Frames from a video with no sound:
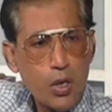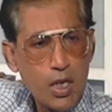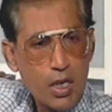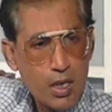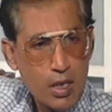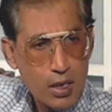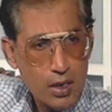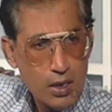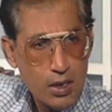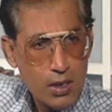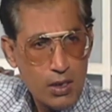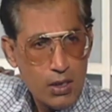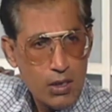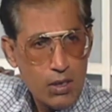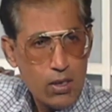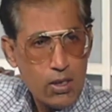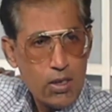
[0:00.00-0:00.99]
area,
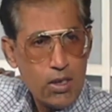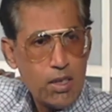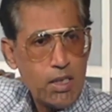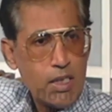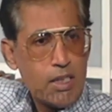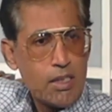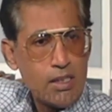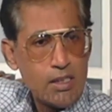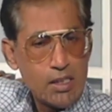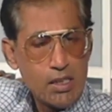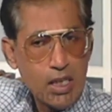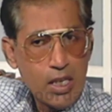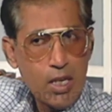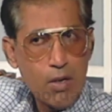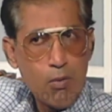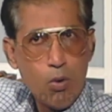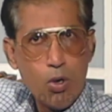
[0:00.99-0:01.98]
the
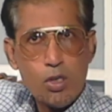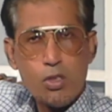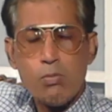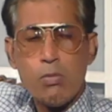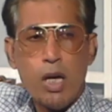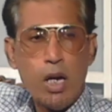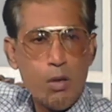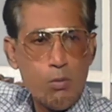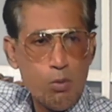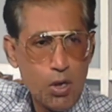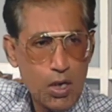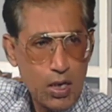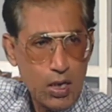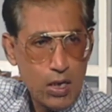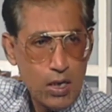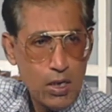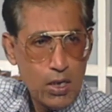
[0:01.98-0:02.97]
second was
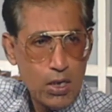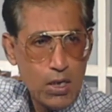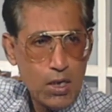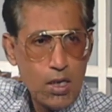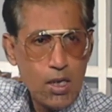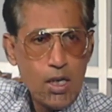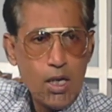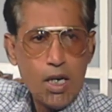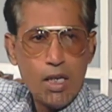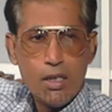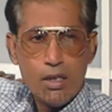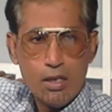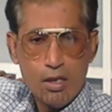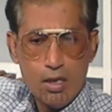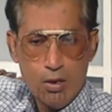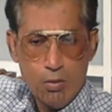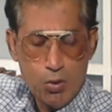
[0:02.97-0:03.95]
Baramulla, and the
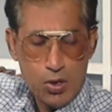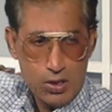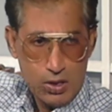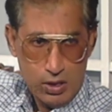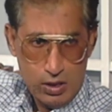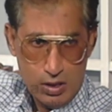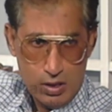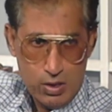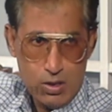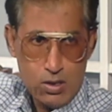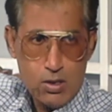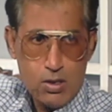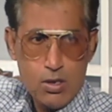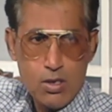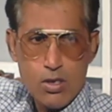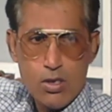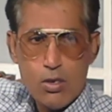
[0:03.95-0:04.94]
third was
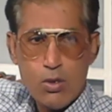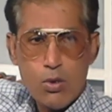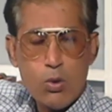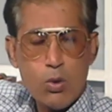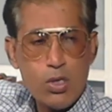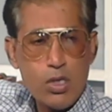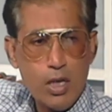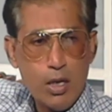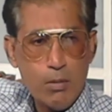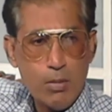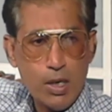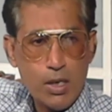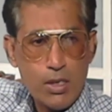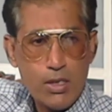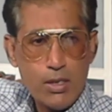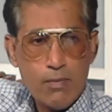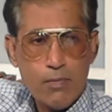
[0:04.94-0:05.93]
this Zojila
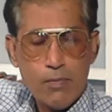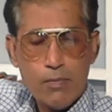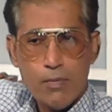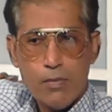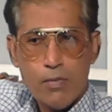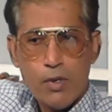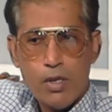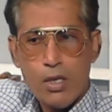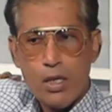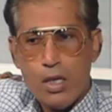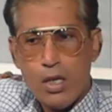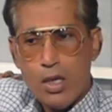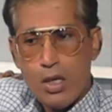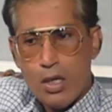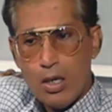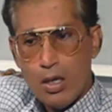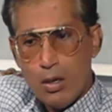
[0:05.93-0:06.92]
Pass.
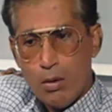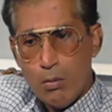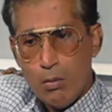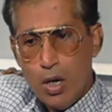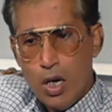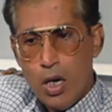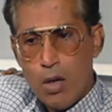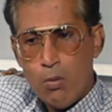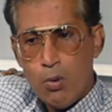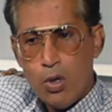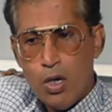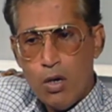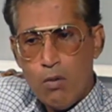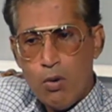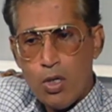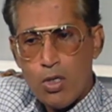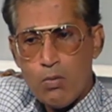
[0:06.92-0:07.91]

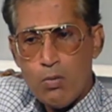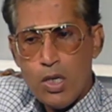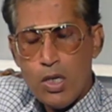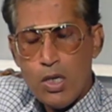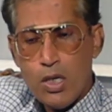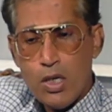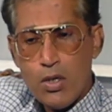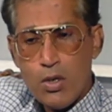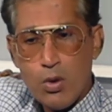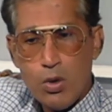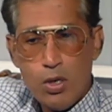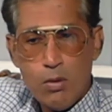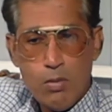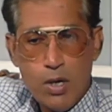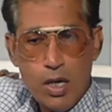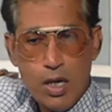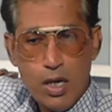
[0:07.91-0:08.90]
Baramulla was being
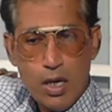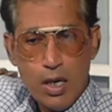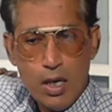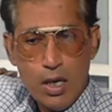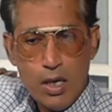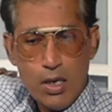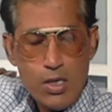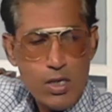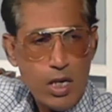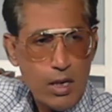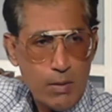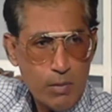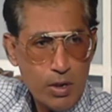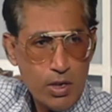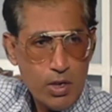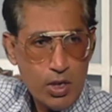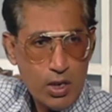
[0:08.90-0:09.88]
controlled by Jack
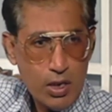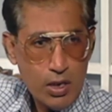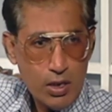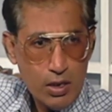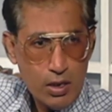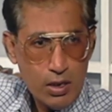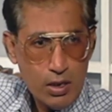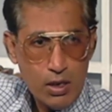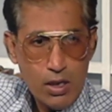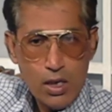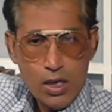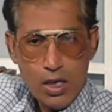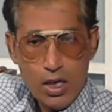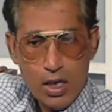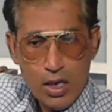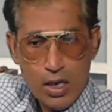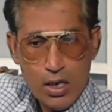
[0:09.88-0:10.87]
militia,
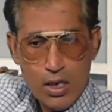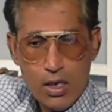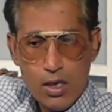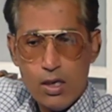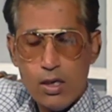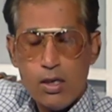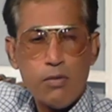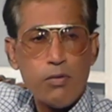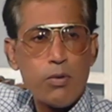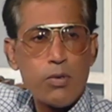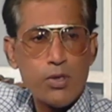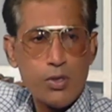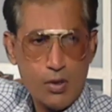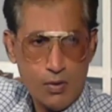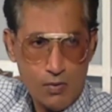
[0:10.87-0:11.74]
again the forces